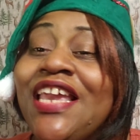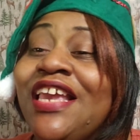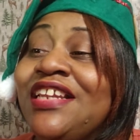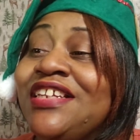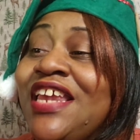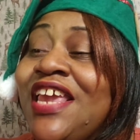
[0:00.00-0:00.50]

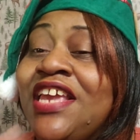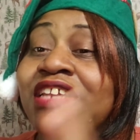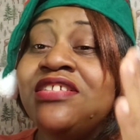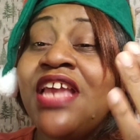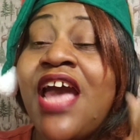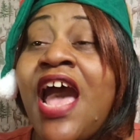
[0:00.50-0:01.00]
and
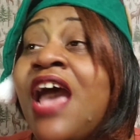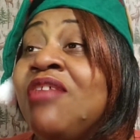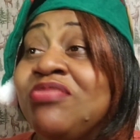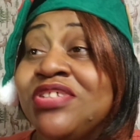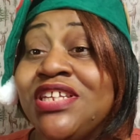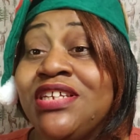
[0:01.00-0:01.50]

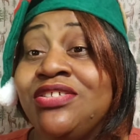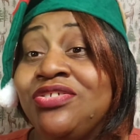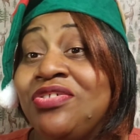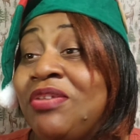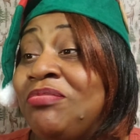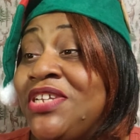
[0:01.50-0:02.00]
I really
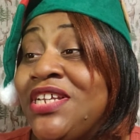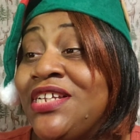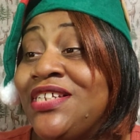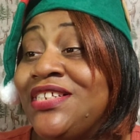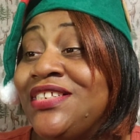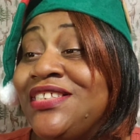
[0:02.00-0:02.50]
enjoy it
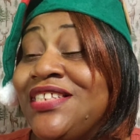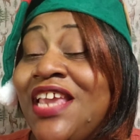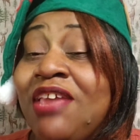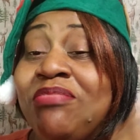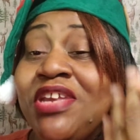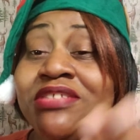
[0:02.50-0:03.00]
because
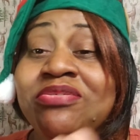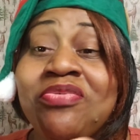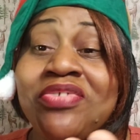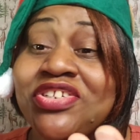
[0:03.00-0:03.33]
it makes me